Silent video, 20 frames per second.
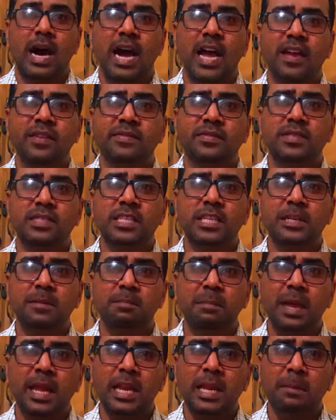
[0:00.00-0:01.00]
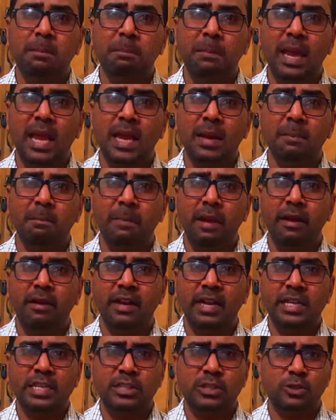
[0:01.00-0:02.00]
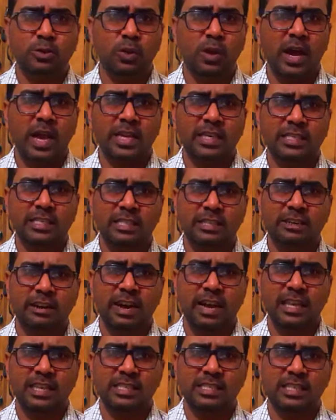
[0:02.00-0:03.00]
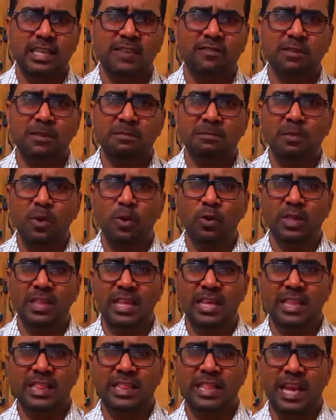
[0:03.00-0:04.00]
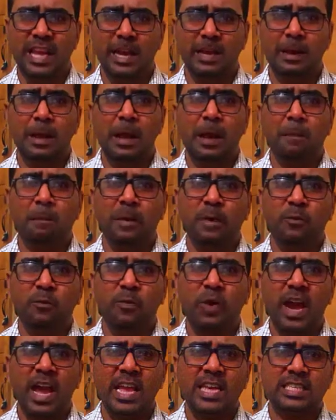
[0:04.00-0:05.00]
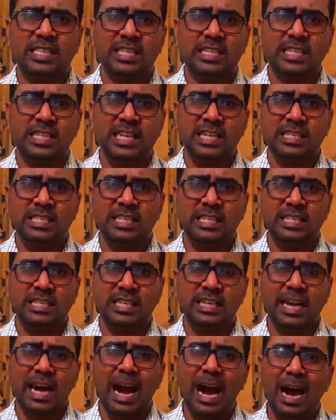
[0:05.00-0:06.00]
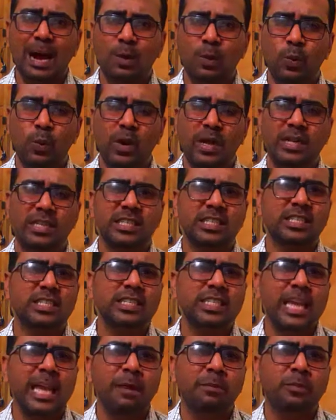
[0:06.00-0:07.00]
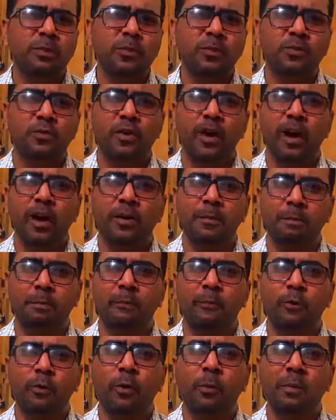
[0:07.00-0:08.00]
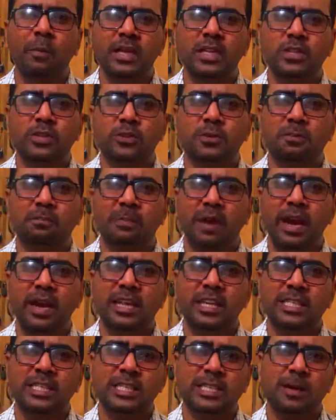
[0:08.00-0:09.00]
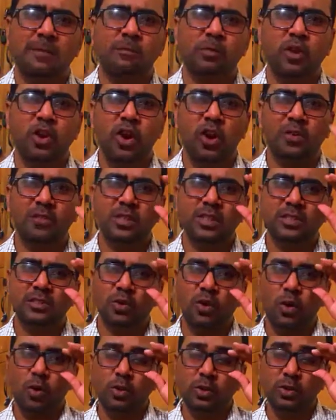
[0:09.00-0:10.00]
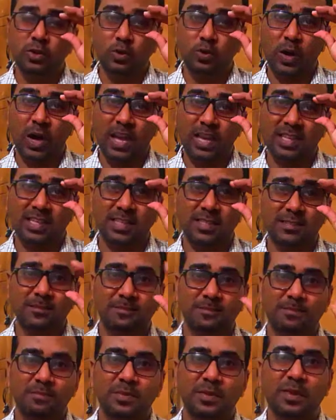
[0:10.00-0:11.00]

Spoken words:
I have seen many men marrying twice, thrice, even more than that. But why is it considered awkward, taboo for a woman to marry someone of his own choice?